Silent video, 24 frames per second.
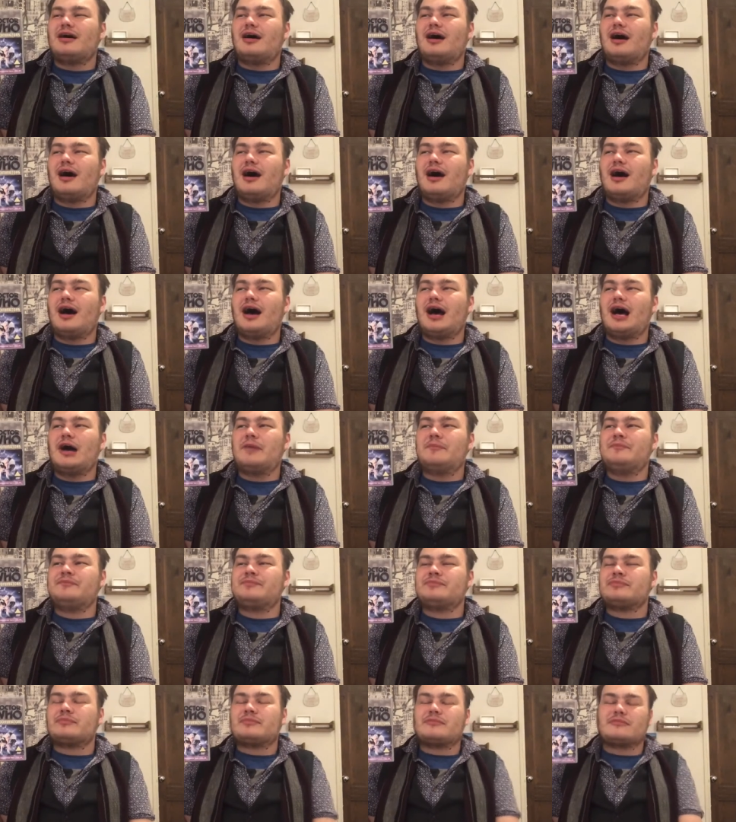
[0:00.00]

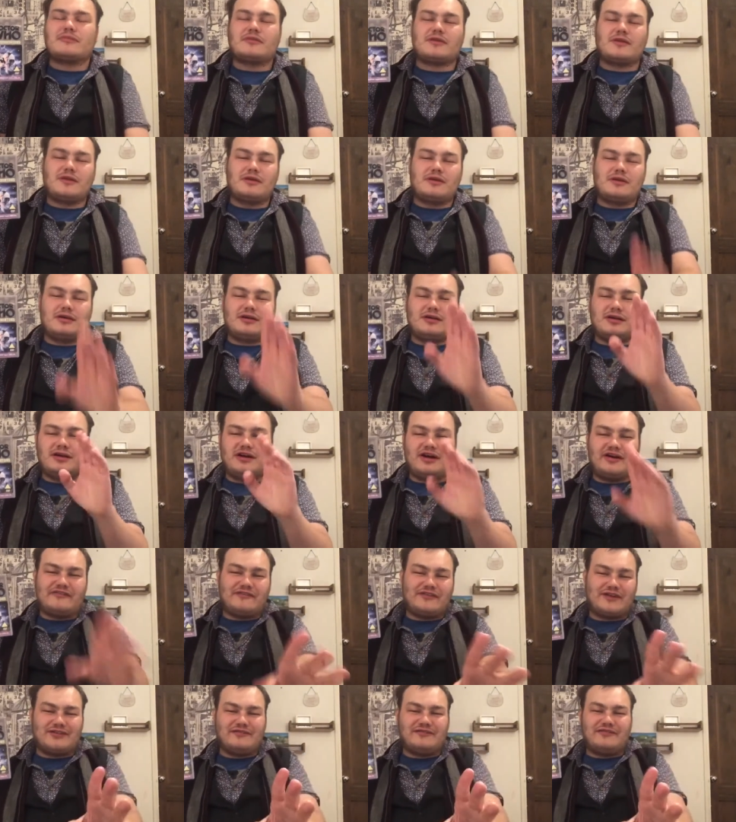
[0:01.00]
a
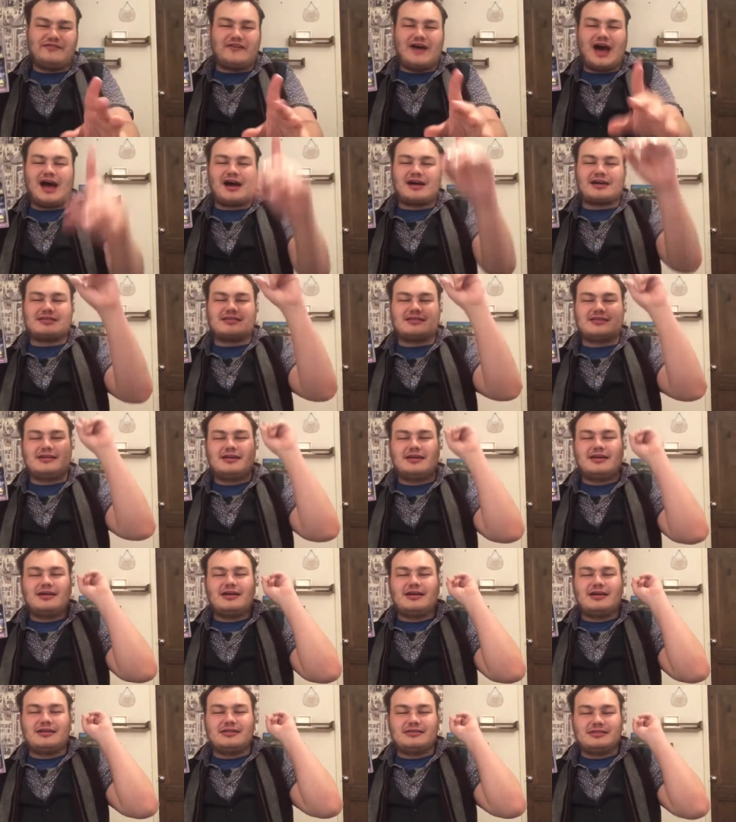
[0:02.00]
fun fact:
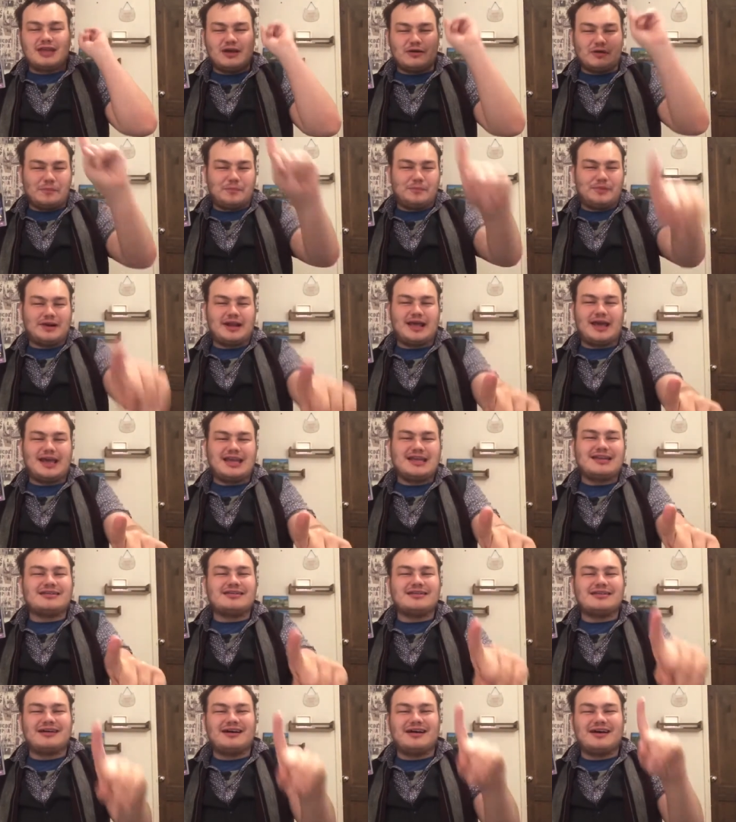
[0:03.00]
they are
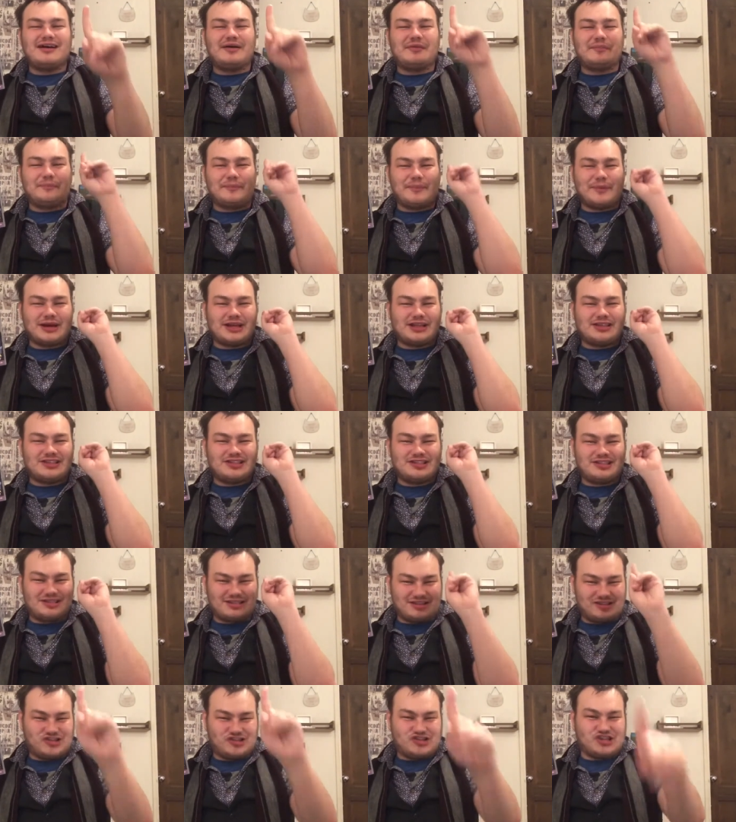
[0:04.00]
played by
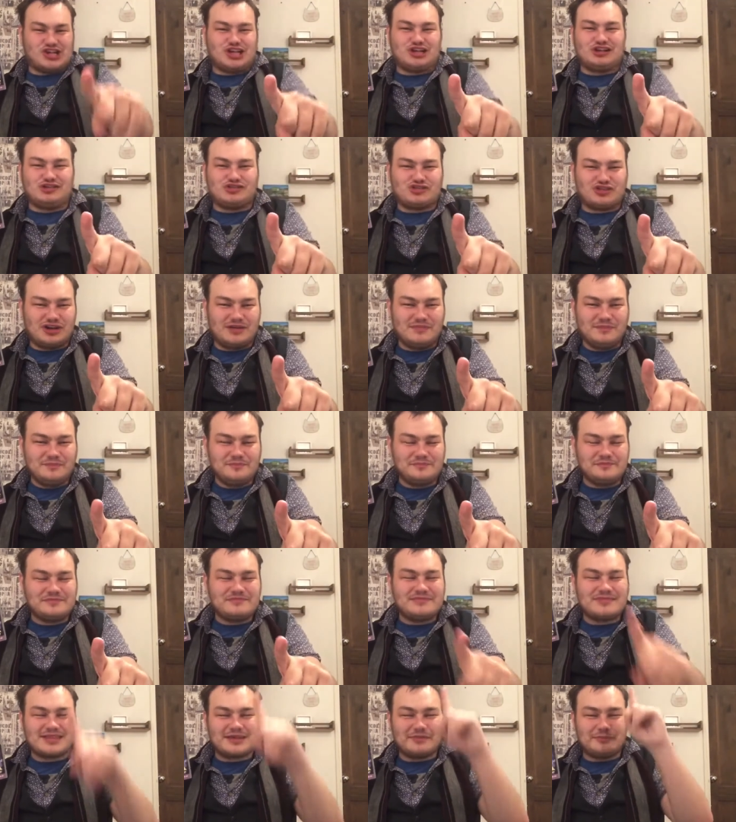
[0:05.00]
children,
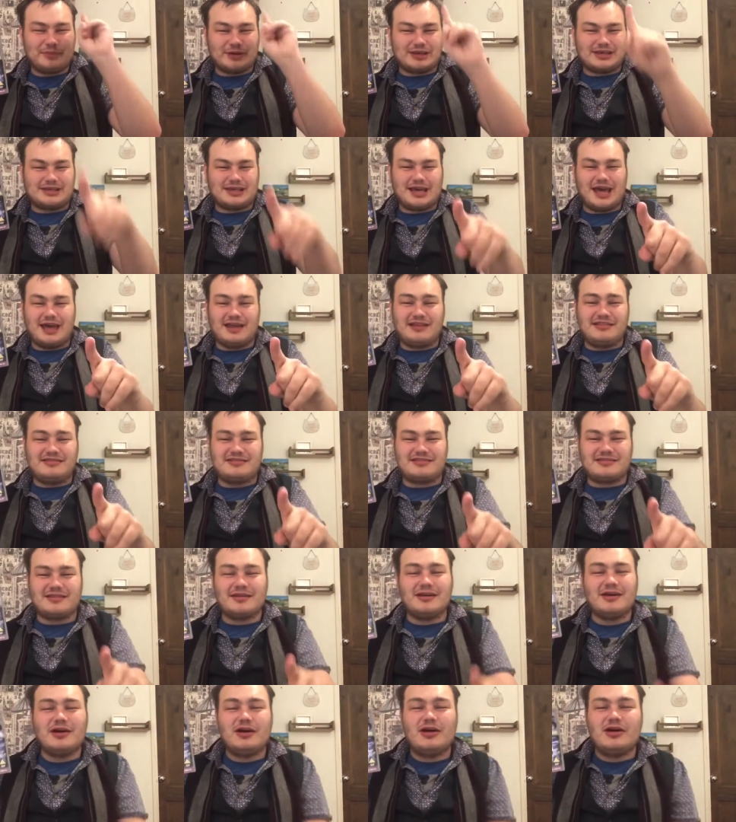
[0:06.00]
by
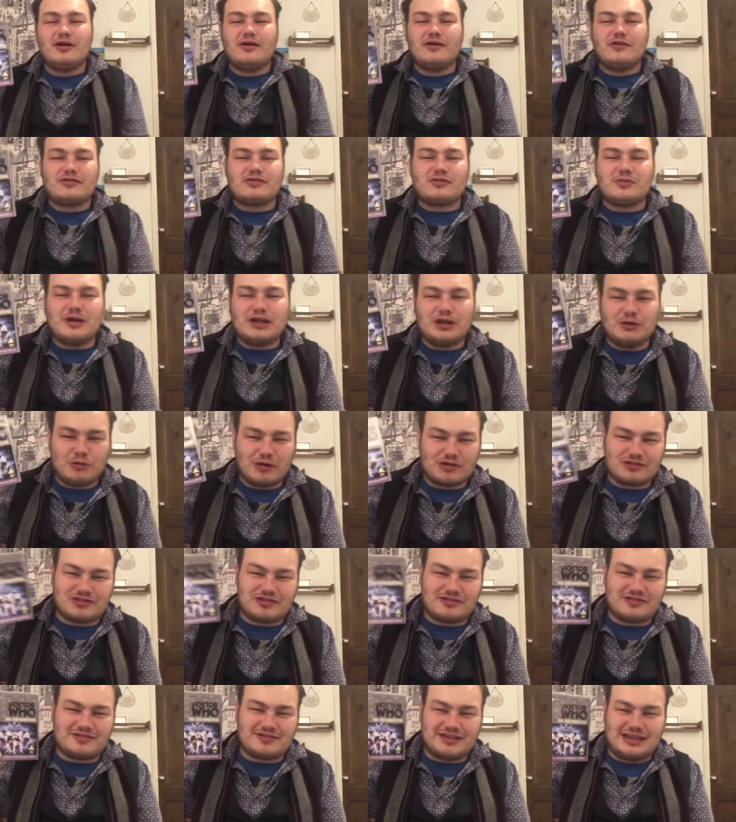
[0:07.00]
kids. So when you watch a
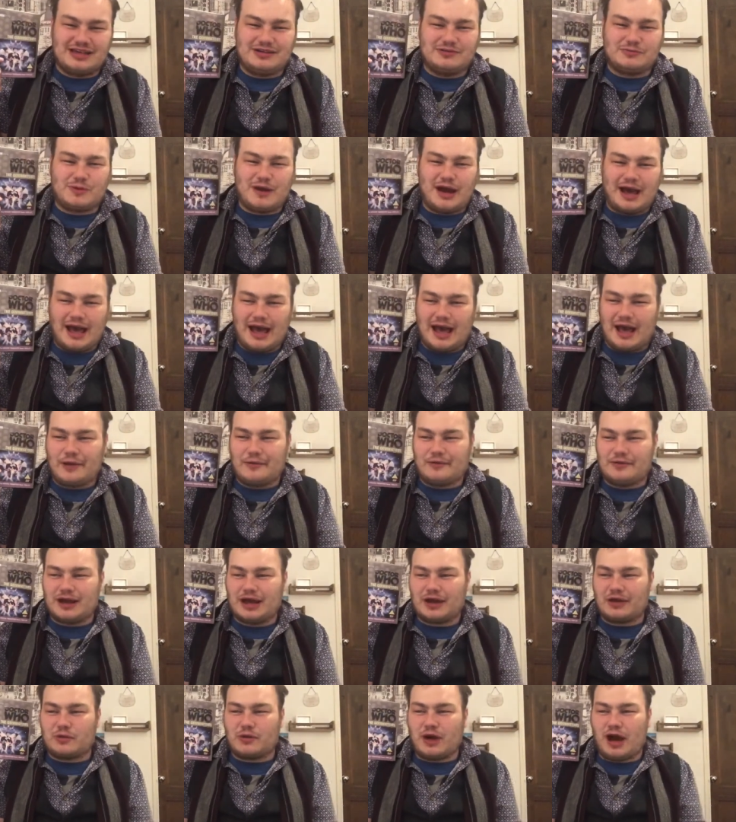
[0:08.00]
scene where
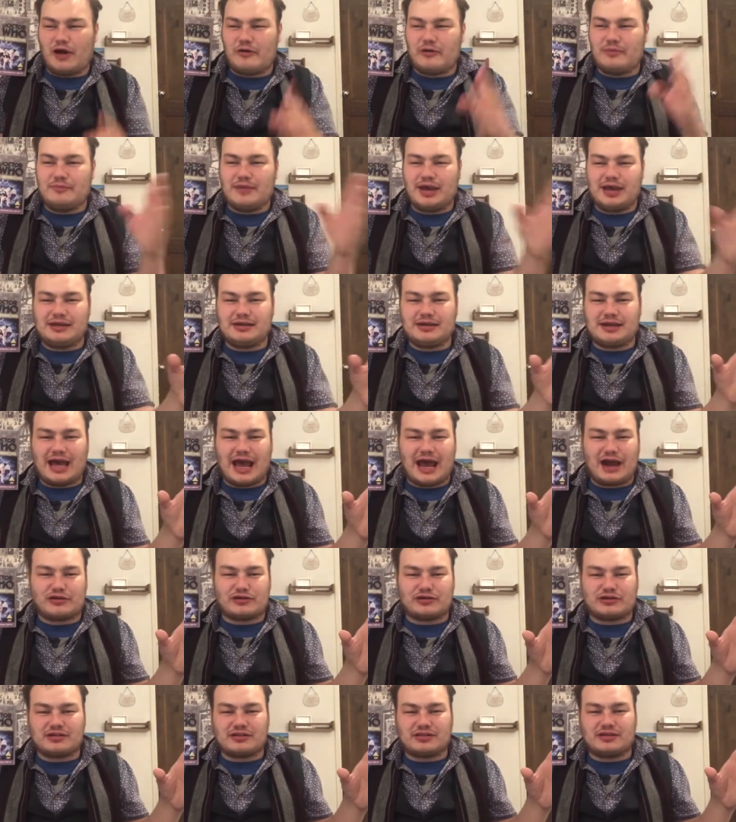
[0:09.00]
like our main
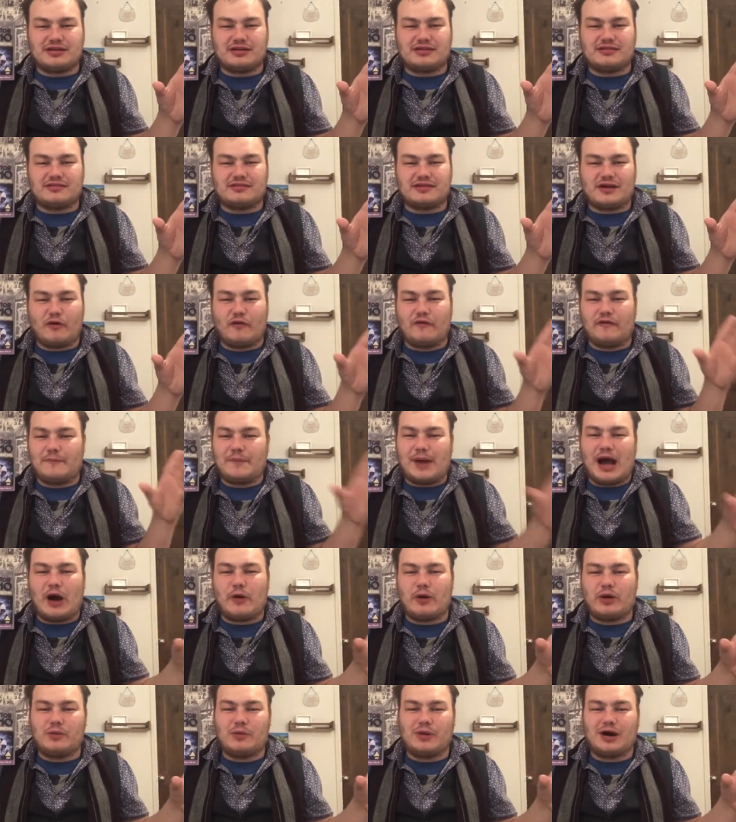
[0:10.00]
characters
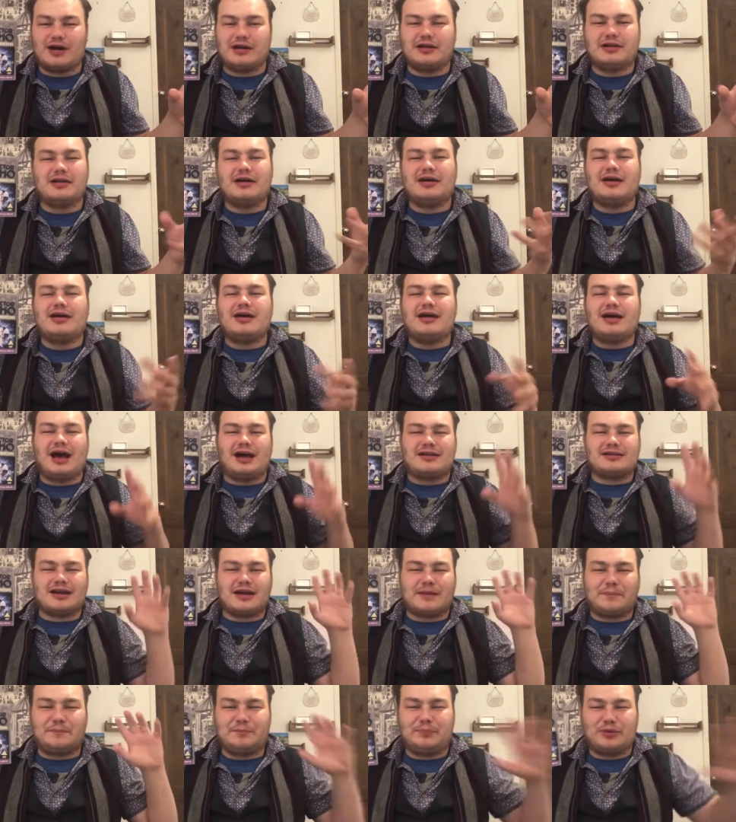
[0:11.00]
overpower one and
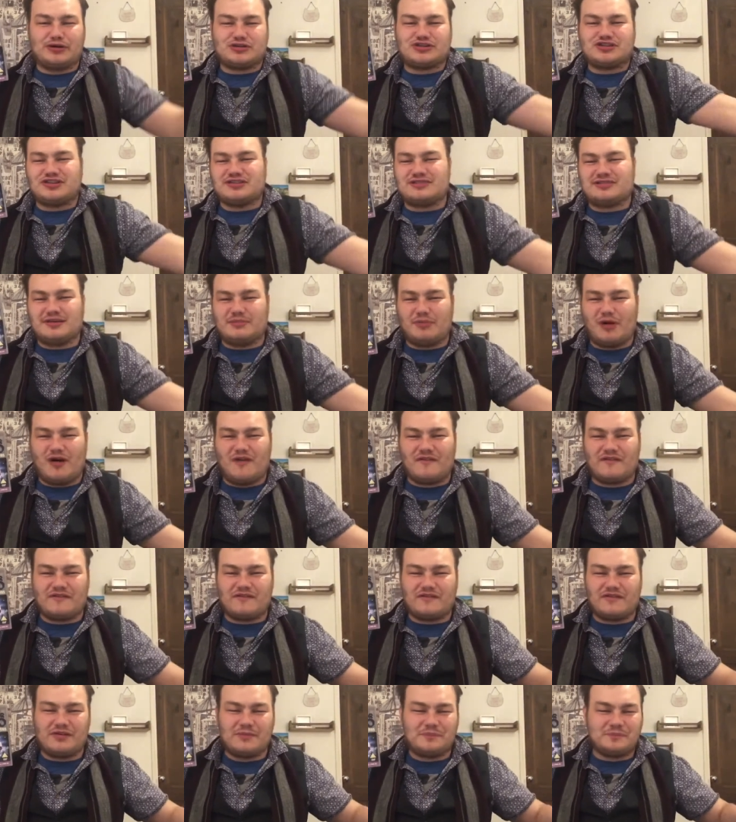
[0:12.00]
like pushes him off